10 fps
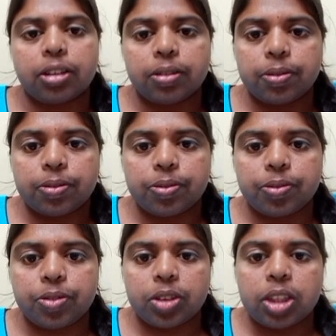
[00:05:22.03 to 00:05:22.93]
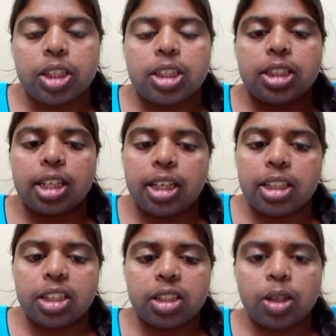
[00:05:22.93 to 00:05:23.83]
Selecting the model
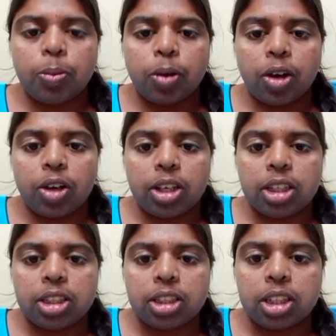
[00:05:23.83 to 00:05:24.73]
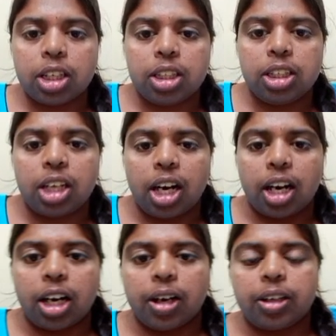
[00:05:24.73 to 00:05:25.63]
is in
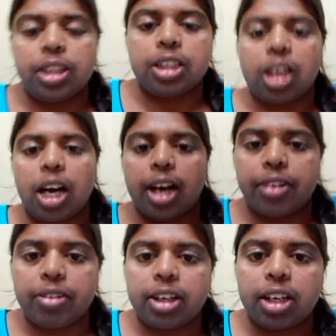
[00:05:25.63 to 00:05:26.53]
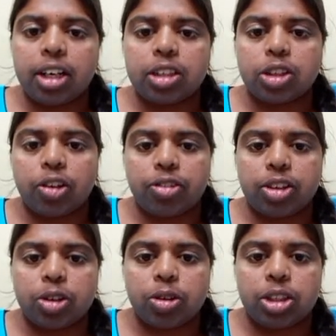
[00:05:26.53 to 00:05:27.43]
hardware software co-design.
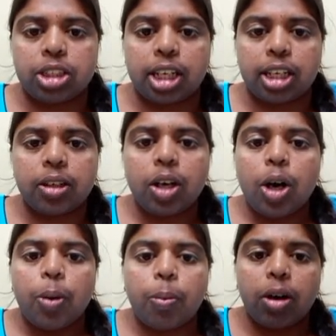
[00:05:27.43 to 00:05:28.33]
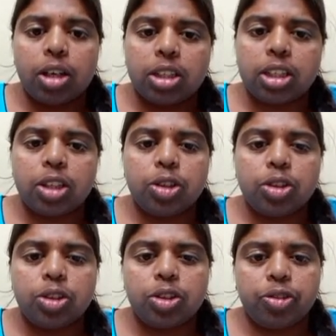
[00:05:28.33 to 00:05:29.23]
Models are used for
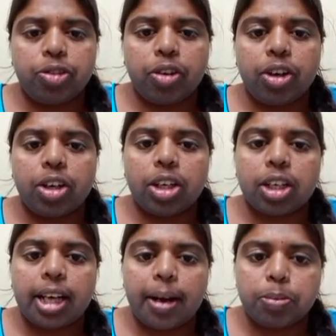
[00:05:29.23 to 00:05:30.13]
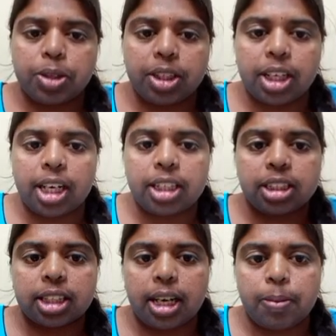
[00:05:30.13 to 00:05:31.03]
capturing and describing the
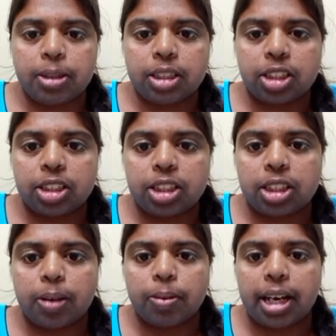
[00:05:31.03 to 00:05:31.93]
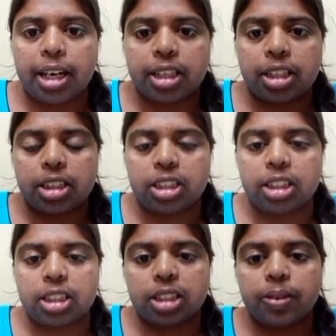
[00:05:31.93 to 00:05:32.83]
system characteristics.
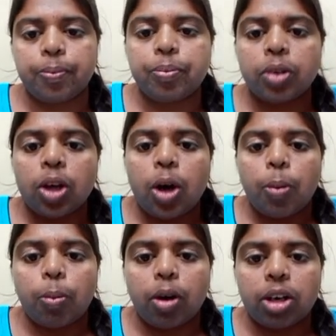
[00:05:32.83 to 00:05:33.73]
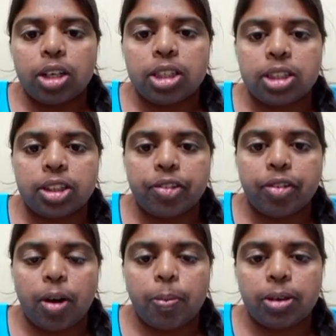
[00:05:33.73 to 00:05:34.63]
Model is a formal system
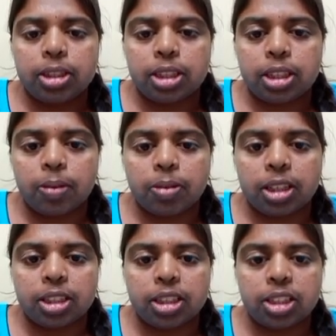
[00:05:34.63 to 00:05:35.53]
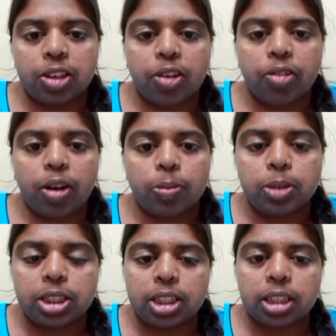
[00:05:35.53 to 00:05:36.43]
consisting of objects and
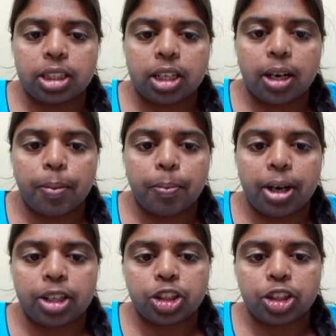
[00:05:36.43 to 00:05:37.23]
comparison rules.